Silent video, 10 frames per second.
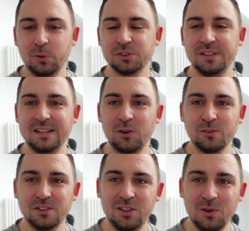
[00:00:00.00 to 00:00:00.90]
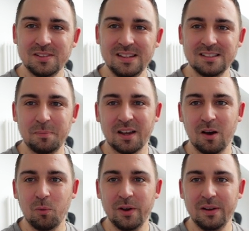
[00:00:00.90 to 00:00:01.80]
You also need continuity to pick
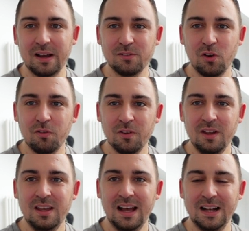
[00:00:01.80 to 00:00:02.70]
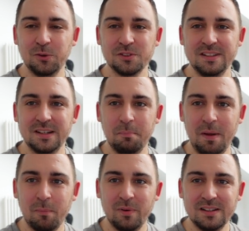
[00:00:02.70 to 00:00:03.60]
up where you left off, and you also need a
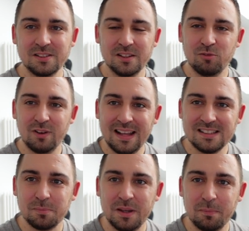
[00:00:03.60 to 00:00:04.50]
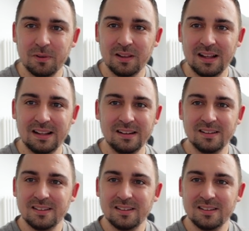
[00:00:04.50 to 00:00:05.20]
memory to relate to people and